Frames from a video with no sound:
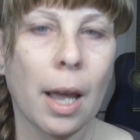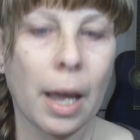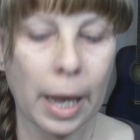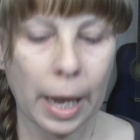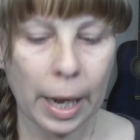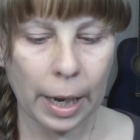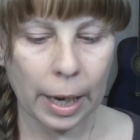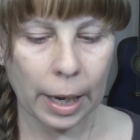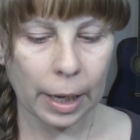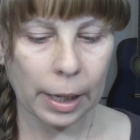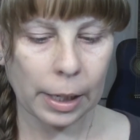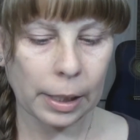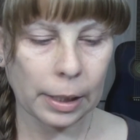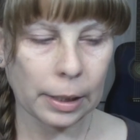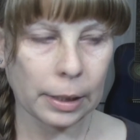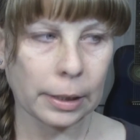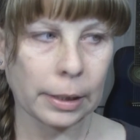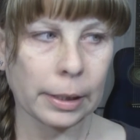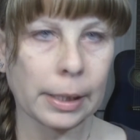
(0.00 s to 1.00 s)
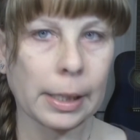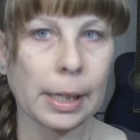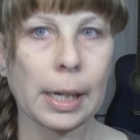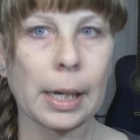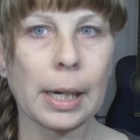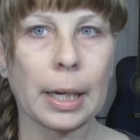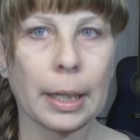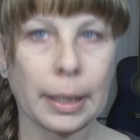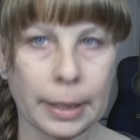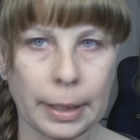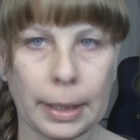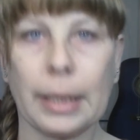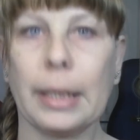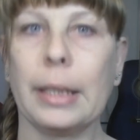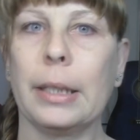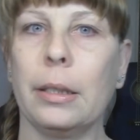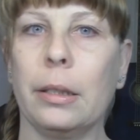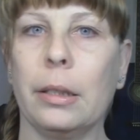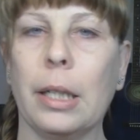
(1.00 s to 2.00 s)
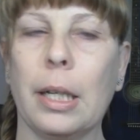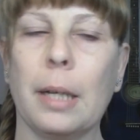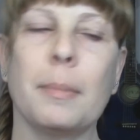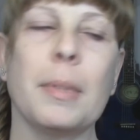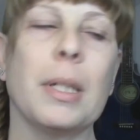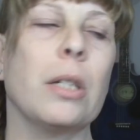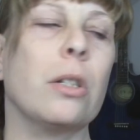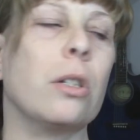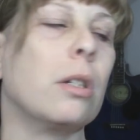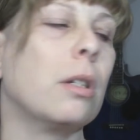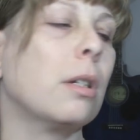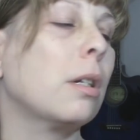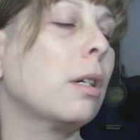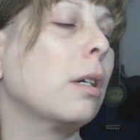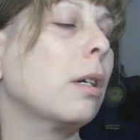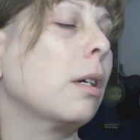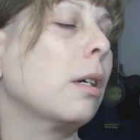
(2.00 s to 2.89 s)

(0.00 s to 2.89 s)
and I did a little damage.